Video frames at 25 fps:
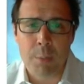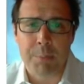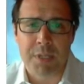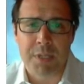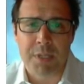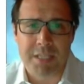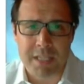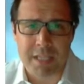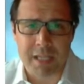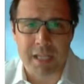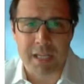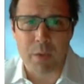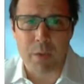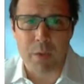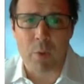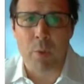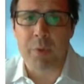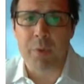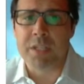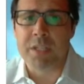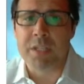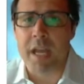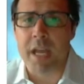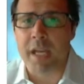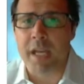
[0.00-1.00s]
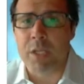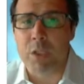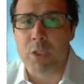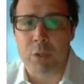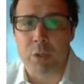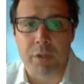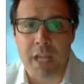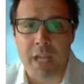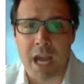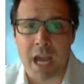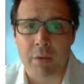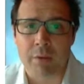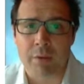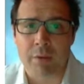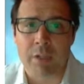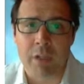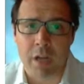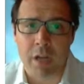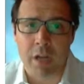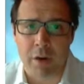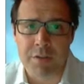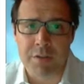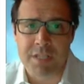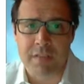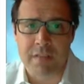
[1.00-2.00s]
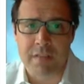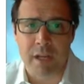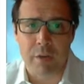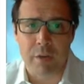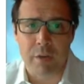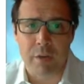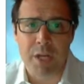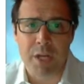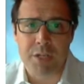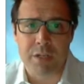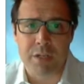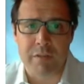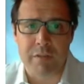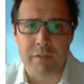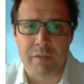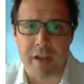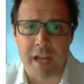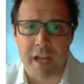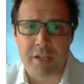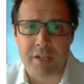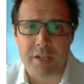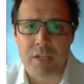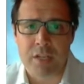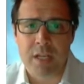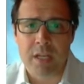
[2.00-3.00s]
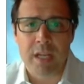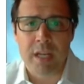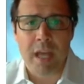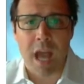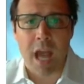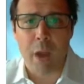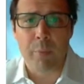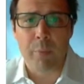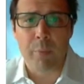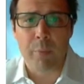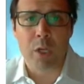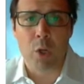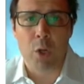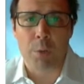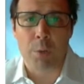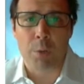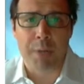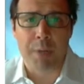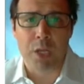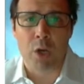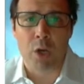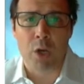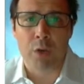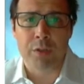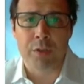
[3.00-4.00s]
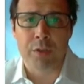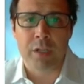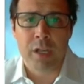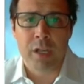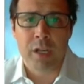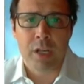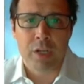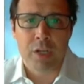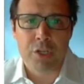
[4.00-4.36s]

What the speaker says: particularly when we take into account currency valuation effects and we look beyond